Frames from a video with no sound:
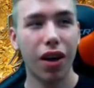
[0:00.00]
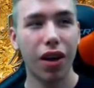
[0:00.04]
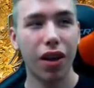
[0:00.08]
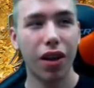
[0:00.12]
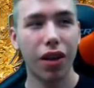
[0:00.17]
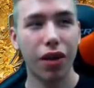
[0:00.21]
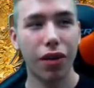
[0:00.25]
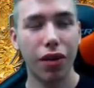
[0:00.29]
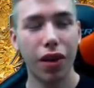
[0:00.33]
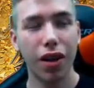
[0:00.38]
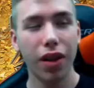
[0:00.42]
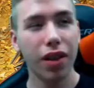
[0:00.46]

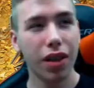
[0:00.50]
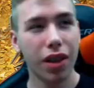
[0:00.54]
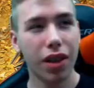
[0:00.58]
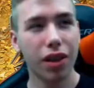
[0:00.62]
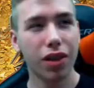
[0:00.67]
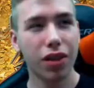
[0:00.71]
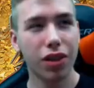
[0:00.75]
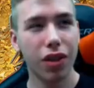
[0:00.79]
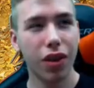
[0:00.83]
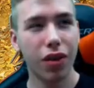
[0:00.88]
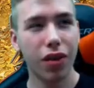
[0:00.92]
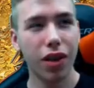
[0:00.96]
The fun thing is
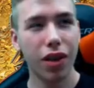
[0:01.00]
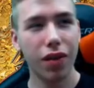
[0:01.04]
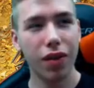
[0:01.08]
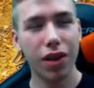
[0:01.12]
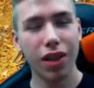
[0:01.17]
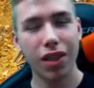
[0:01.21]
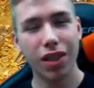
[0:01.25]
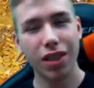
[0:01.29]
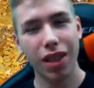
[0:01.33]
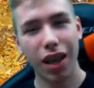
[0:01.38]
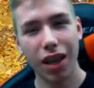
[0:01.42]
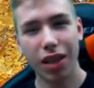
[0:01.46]
though, even in
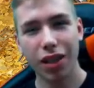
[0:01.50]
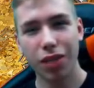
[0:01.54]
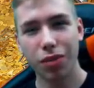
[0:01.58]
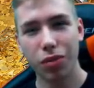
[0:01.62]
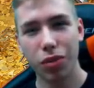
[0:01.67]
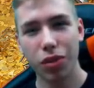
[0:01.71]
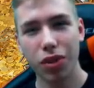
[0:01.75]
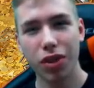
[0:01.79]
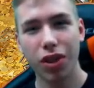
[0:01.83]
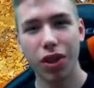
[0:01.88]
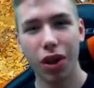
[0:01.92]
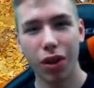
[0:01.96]
Silence
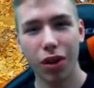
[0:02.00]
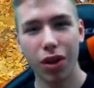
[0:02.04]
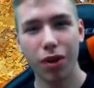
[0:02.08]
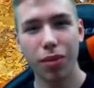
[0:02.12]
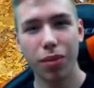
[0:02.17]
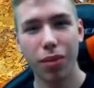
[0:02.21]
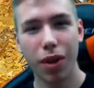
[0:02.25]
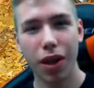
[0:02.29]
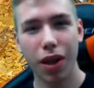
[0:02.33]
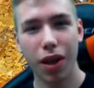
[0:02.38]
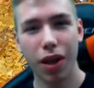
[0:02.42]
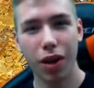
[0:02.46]
Priest, you only
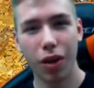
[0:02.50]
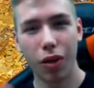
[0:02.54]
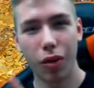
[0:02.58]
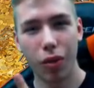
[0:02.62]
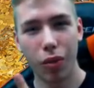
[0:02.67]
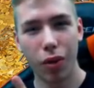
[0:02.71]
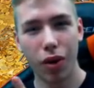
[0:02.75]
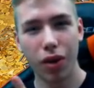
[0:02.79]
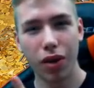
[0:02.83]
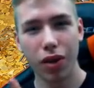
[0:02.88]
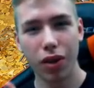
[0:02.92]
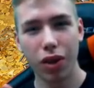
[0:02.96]
play
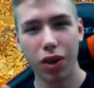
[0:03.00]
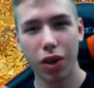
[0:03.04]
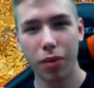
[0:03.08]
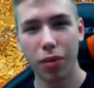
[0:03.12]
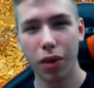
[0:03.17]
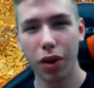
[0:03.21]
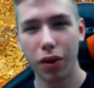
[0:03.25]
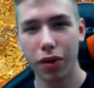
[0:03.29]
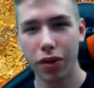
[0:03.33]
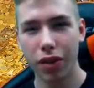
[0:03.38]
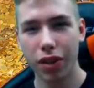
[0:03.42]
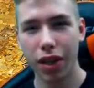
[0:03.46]
one copy
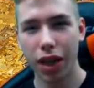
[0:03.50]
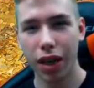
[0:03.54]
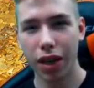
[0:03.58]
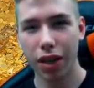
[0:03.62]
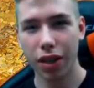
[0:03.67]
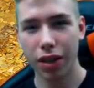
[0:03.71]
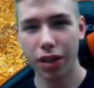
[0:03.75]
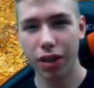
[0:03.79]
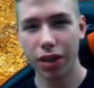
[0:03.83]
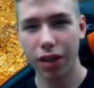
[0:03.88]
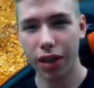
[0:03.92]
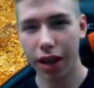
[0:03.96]
of
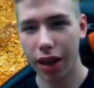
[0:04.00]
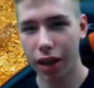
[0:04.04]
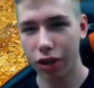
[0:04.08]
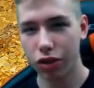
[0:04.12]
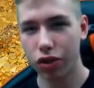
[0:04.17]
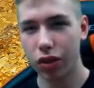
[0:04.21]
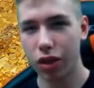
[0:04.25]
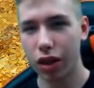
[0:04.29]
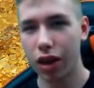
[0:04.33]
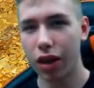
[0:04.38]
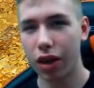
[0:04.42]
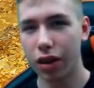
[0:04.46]
Silence, the actual
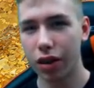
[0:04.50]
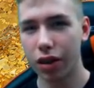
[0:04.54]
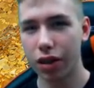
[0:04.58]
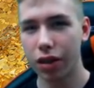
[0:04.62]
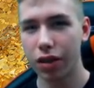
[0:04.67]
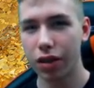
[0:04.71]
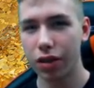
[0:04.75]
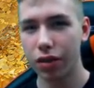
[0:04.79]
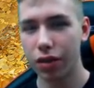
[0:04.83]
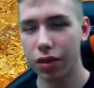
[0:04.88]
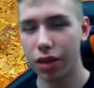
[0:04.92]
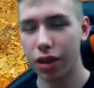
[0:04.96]
card,
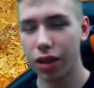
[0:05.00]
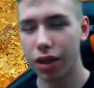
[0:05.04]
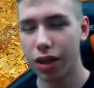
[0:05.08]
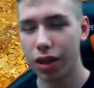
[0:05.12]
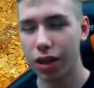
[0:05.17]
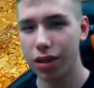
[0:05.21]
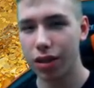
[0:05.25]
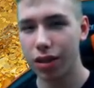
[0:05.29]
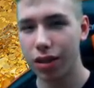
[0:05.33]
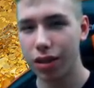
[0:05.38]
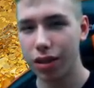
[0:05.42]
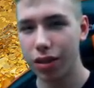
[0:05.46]
right?
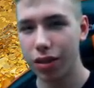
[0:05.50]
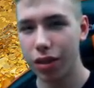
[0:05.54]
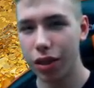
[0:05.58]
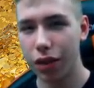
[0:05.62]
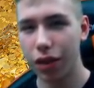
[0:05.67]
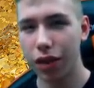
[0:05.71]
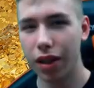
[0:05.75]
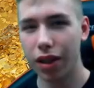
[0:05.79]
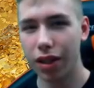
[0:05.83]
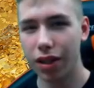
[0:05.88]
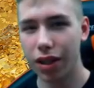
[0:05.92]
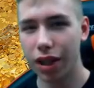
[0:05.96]
You have
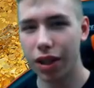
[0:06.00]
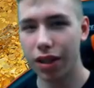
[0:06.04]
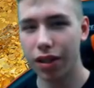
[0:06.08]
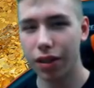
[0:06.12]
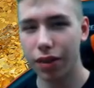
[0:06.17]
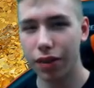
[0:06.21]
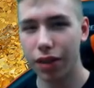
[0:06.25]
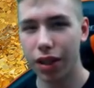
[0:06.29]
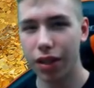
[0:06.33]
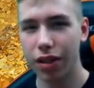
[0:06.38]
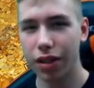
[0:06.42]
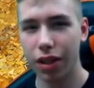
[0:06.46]
other silence
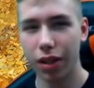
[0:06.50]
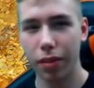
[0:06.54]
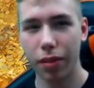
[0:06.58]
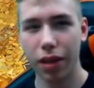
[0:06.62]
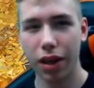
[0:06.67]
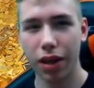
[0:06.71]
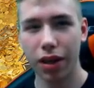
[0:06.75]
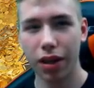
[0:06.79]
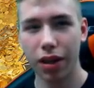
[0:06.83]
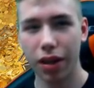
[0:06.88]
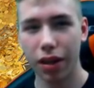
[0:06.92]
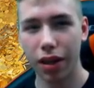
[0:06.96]
effects that are
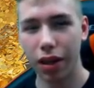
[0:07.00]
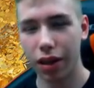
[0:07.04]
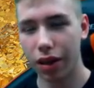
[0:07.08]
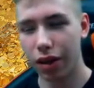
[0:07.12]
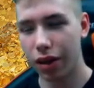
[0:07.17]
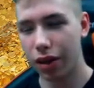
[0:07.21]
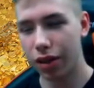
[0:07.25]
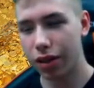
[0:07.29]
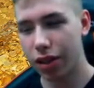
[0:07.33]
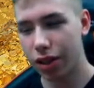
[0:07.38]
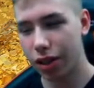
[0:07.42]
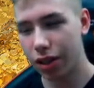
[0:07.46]
better than the
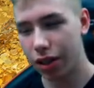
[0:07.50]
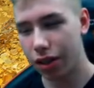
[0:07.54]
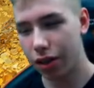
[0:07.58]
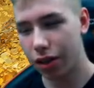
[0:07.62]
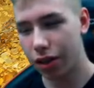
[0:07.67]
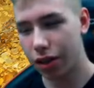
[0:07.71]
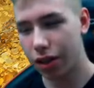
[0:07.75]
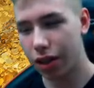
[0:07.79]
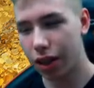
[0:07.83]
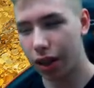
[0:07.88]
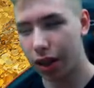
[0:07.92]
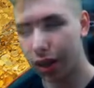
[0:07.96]
cards called
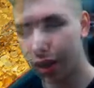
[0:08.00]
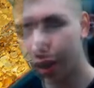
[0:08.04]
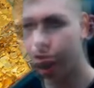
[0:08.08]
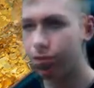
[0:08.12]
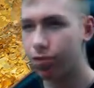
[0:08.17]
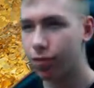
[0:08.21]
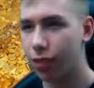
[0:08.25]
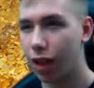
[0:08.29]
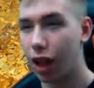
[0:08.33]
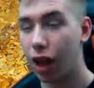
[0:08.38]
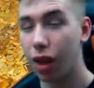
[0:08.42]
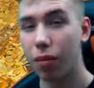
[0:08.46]
Silence.
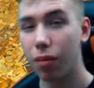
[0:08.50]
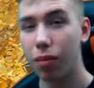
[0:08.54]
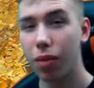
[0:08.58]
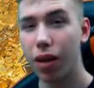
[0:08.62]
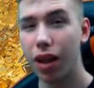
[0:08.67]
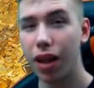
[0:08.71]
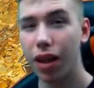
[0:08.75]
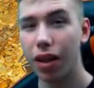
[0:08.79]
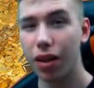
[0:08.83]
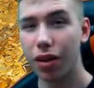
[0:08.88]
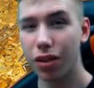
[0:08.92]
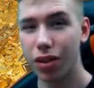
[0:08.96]
Play
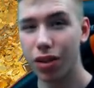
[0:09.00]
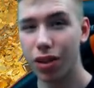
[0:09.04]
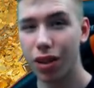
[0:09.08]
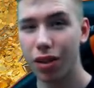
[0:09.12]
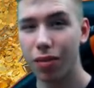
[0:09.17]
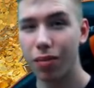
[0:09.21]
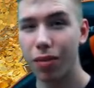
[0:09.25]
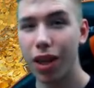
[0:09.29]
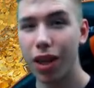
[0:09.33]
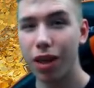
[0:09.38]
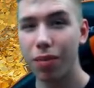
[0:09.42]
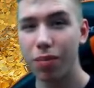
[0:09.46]
those,
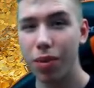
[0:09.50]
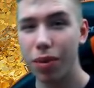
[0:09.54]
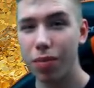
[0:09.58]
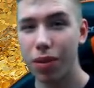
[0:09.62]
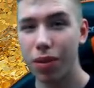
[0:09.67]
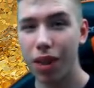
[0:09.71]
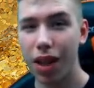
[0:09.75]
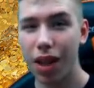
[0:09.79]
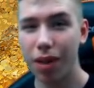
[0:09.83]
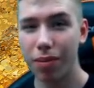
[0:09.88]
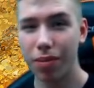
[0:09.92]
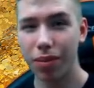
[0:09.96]
make people
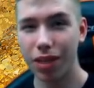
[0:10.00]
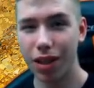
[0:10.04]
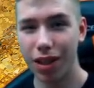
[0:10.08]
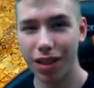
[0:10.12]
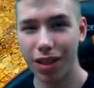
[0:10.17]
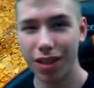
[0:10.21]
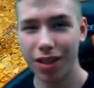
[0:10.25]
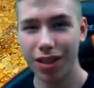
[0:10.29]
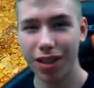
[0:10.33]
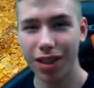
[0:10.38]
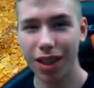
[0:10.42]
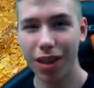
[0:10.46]
happy.
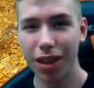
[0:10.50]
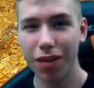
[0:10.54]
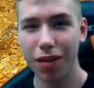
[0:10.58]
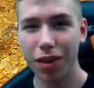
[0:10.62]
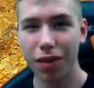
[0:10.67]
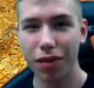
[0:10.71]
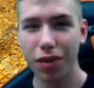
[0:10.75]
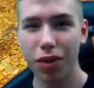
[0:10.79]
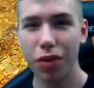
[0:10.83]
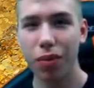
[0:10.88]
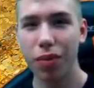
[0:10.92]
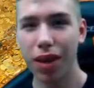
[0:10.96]
Even
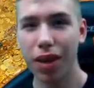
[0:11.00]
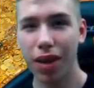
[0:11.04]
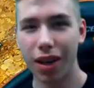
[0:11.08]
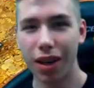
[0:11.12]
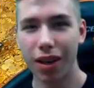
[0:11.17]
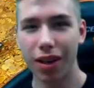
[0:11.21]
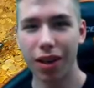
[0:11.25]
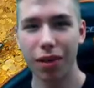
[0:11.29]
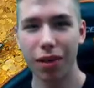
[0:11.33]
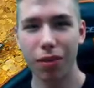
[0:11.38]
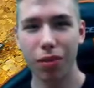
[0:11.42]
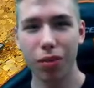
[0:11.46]
if you win,
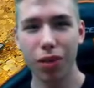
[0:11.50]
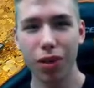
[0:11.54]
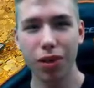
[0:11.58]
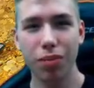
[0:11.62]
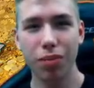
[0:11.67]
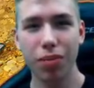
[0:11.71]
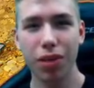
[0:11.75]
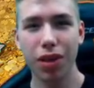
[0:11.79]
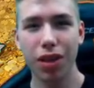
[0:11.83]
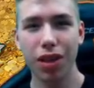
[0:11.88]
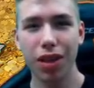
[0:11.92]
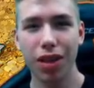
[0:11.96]
they wouldn't
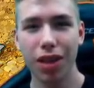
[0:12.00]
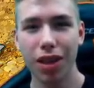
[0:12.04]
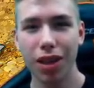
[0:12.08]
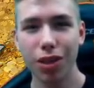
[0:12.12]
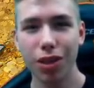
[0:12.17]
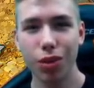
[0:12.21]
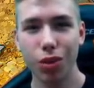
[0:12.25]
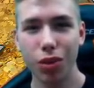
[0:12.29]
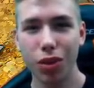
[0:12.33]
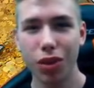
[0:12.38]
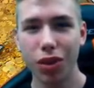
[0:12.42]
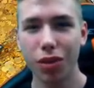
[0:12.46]
be
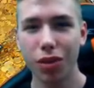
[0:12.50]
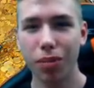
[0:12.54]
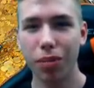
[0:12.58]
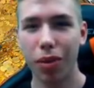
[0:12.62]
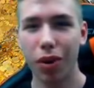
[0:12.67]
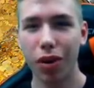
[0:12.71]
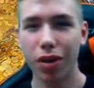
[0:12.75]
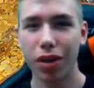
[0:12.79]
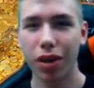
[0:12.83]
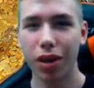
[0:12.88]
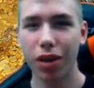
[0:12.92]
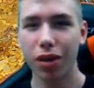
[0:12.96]
too
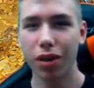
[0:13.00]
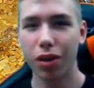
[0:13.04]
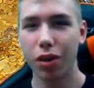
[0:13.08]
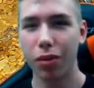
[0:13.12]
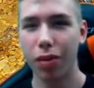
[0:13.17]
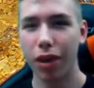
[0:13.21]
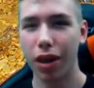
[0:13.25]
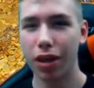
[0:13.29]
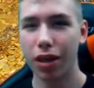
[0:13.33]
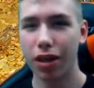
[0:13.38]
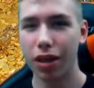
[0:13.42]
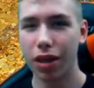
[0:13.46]
disappointed in
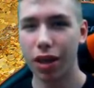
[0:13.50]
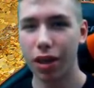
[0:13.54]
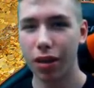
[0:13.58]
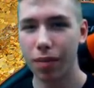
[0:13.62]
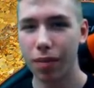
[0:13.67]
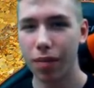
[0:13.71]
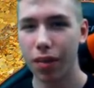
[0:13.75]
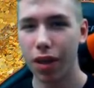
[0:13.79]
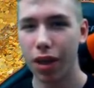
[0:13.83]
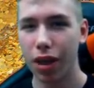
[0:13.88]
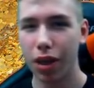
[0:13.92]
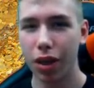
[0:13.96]
humanity.
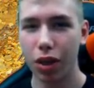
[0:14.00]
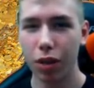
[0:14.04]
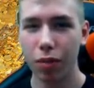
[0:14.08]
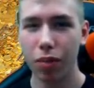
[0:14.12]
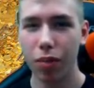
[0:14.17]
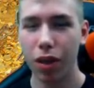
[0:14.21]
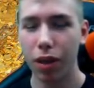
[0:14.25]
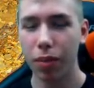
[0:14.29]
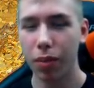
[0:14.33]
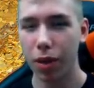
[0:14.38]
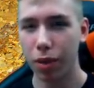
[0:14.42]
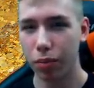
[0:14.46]
Don't
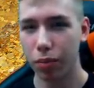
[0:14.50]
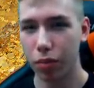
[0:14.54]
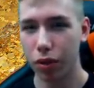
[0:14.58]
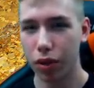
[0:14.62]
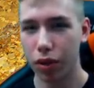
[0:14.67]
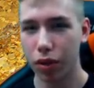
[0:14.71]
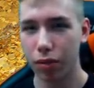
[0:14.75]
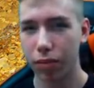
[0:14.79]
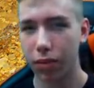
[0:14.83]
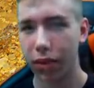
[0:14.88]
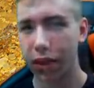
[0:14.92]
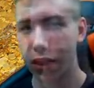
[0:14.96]
play Big
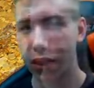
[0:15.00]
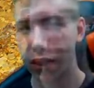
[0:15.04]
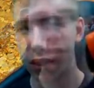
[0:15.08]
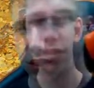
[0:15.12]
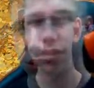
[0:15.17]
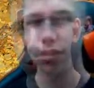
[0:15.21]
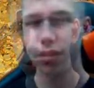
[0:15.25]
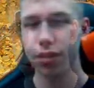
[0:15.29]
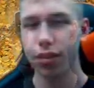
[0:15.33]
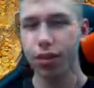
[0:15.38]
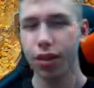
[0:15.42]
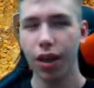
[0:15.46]
Priest, please.
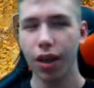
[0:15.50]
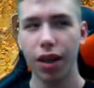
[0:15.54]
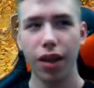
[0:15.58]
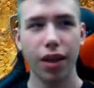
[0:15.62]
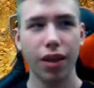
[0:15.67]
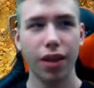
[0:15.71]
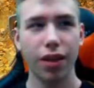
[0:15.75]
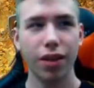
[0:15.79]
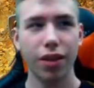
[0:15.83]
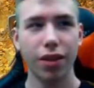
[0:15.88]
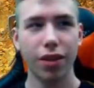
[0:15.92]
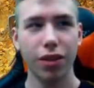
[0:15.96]

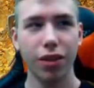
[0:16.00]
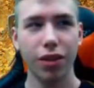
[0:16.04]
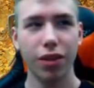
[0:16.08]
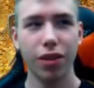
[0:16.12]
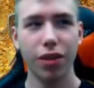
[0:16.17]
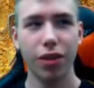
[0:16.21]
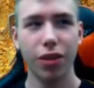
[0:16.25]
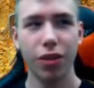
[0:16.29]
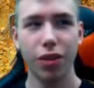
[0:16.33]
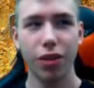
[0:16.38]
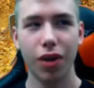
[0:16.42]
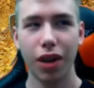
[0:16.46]
Yay, a
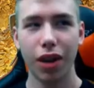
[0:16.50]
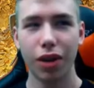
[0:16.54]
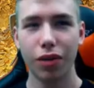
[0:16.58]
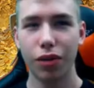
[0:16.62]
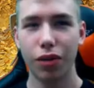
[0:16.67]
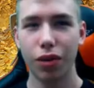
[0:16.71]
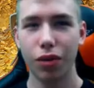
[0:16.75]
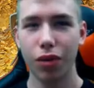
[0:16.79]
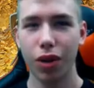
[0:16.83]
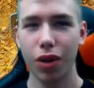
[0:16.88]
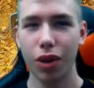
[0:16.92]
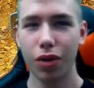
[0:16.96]
new deck
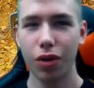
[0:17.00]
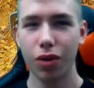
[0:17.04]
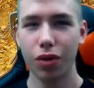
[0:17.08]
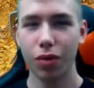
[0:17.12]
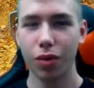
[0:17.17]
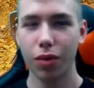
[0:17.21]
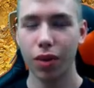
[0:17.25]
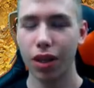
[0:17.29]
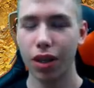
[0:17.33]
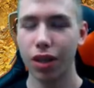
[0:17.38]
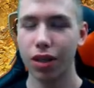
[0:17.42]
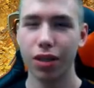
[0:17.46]
for Rogue.
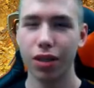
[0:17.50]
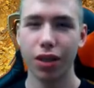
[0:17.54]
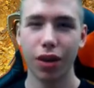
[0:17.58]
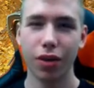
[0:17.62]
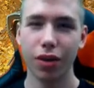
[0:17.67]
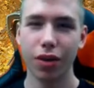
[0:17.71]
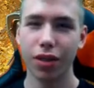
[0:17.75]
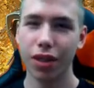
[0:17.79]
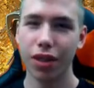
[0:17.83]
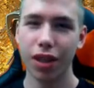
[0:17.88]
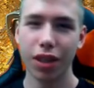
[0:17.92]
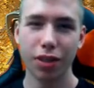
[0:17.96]
Well, no,
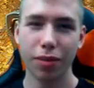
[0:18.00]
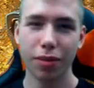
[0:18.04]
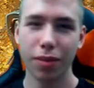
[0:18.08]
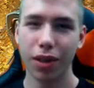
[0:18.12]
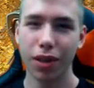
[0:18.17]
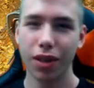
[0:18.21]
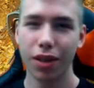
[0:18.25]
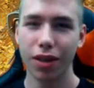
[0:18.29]
it's Kingspan.